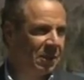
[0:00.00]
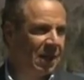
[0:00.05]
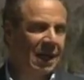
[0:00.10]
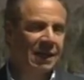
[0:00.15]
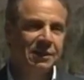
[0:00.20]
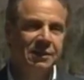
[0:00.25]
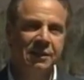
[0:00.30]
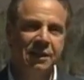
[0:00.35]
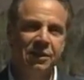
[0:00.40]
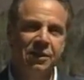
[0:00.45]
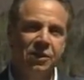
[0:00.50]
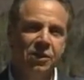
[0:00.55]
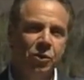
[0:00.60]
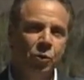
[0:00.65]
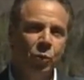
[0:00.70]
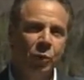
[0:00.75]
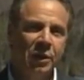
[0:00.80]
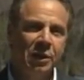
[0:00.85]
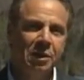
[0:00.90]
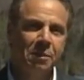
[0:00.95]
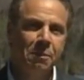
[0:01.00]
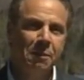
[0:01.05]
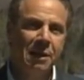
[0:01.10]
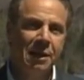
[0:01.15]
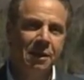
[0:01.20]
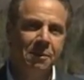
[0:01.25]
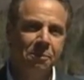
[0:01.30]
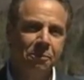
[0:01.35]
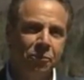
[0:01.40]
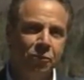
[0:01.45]
And did you would
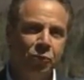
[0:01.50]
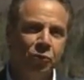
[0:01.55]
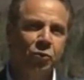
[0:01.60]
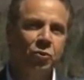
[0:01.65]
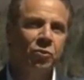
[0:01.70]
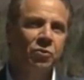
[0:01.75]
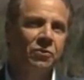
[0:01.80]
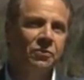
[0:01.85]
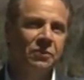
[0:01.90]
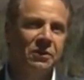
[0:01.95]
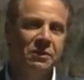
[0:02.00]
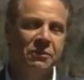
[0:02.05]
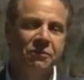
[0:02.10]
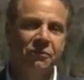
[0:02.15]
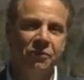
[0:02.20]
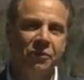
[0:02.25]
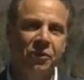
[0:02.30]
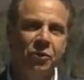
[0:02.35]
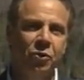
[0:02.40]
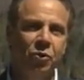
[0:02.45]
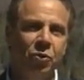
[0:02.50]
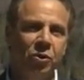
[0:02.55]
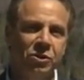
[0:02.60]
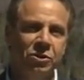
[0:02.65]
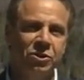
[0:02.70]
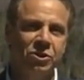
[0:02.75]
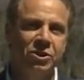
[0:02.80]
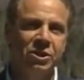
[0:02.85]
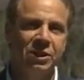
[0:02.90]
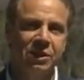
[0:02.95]
improve it for your
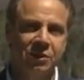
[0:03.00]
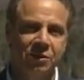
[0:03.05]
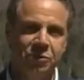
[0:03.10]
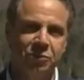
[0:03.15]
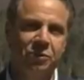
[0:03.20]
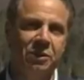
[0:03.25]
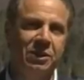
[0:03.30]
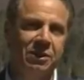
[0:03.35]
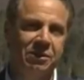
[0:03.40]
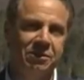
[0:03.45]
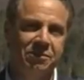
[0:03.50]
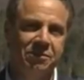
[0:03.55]
children?